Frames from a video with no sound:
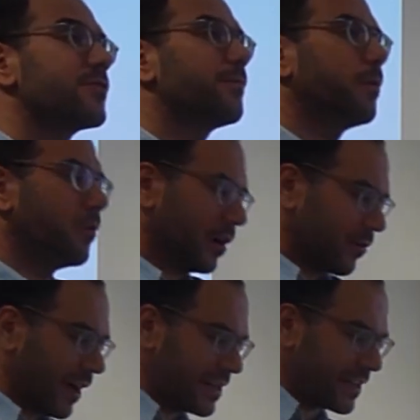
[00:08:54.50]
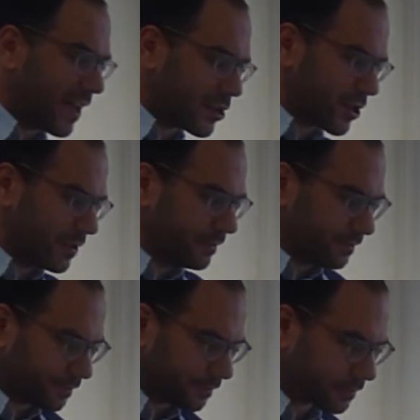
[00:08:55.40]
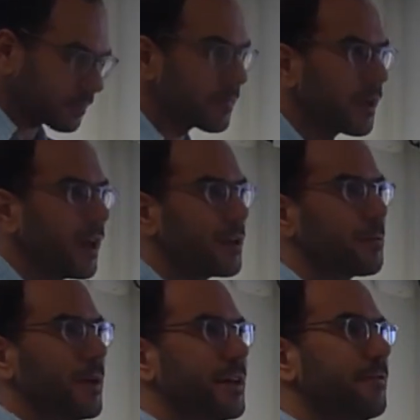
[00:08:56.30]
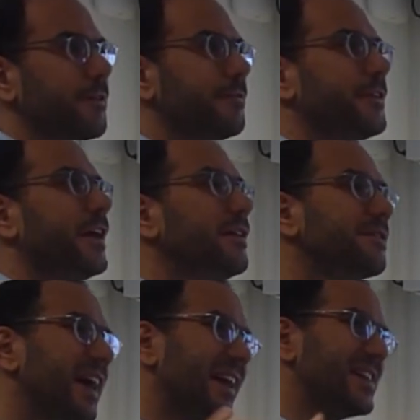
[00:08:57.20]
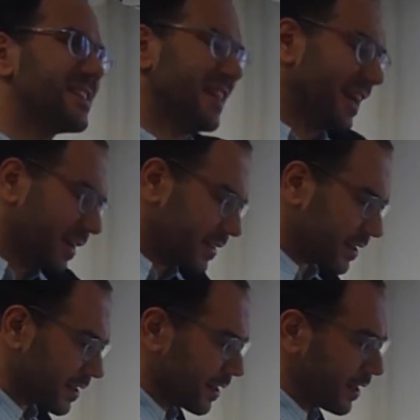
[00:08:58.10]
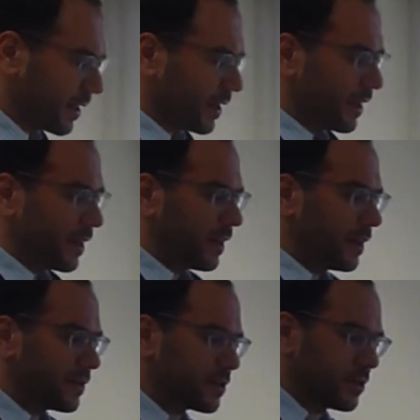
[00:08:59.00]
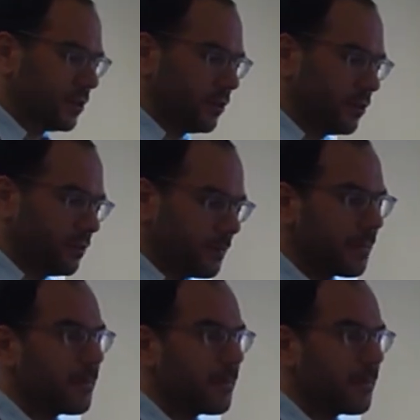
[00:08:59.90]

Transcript: of polarization in 2015 that is linked to